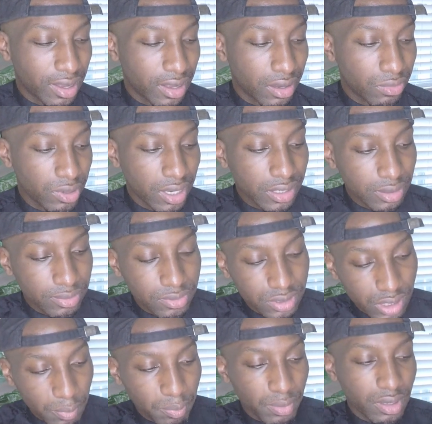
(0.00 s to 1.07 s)
we end up
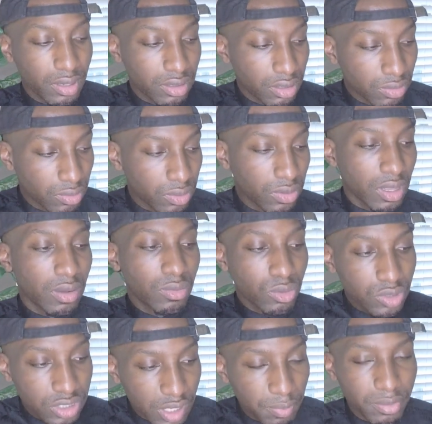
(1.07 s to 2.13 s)
sipping. You know, we
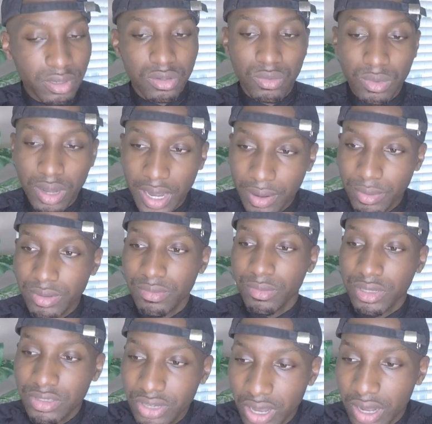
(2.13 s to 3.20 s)
sipping on the wine.
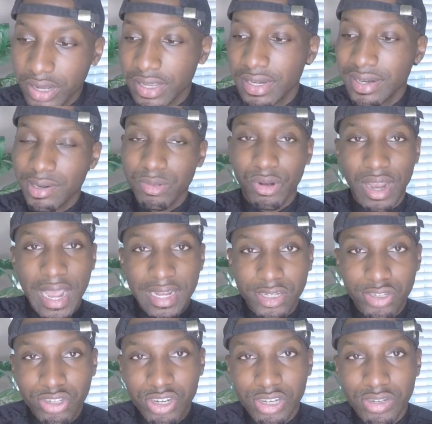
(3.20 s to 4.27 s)
We talking, and I'm
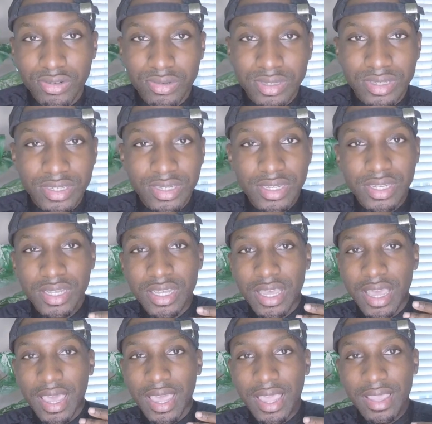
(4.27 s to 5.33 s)
cracking jokes,
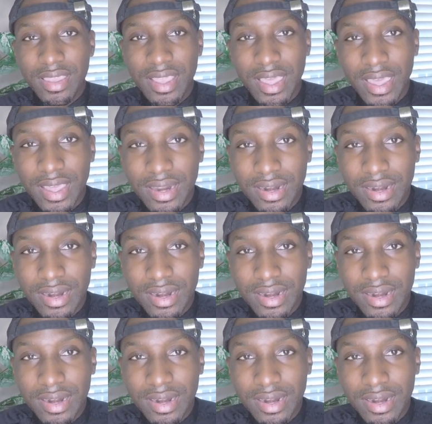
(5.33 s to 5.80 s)
and then